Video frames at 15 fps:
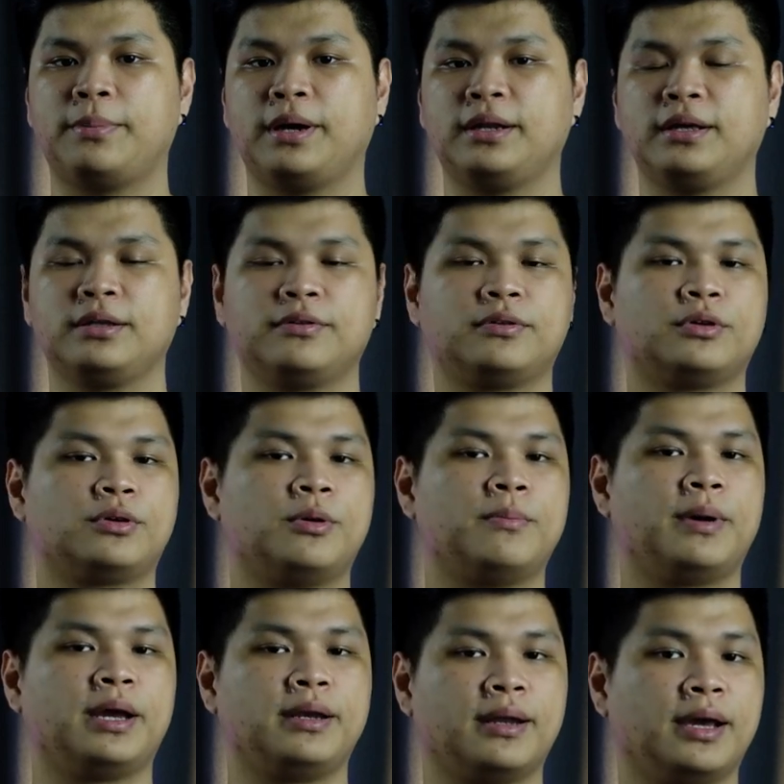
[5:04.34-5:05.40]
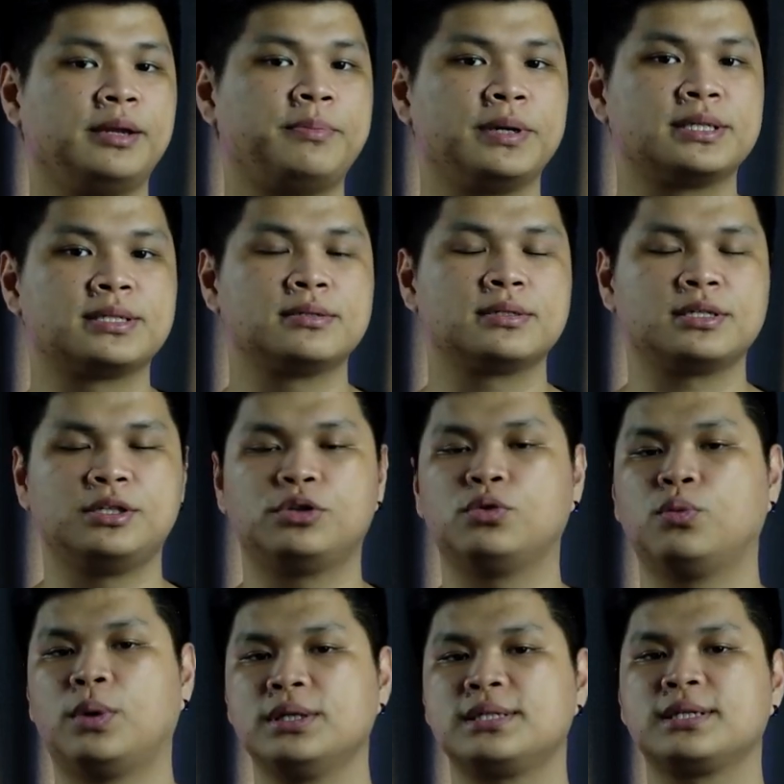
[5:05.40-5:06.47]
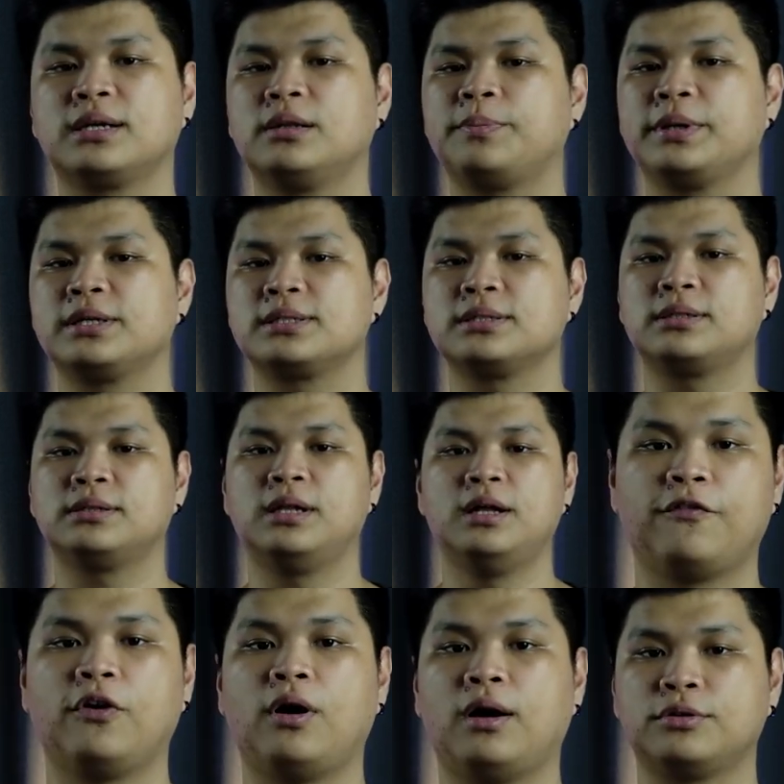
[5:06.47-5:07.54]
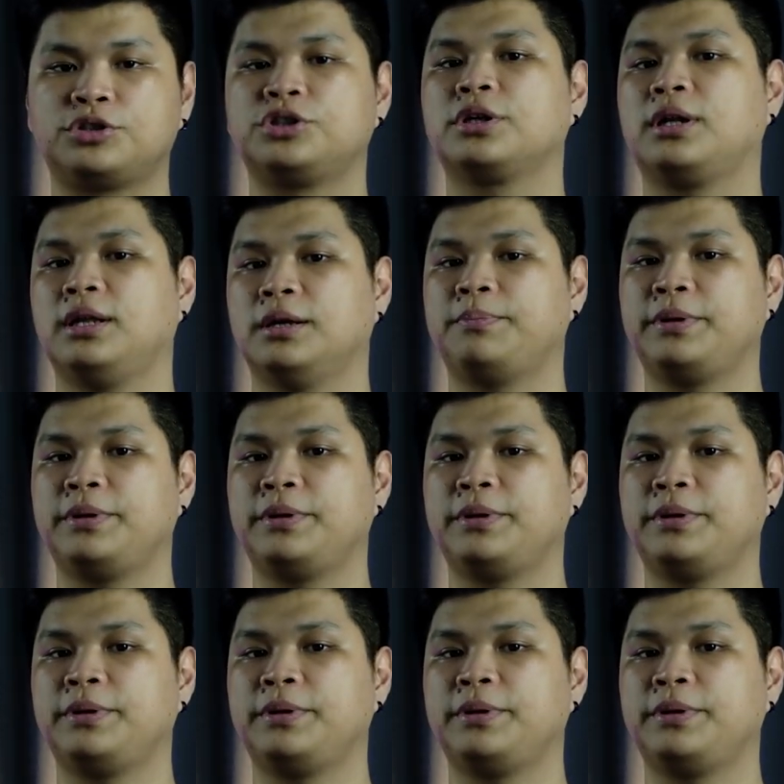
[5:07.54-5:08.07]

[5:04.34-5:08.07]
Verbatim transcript: binning to combine 9 pixels into one single pixel for ultra clear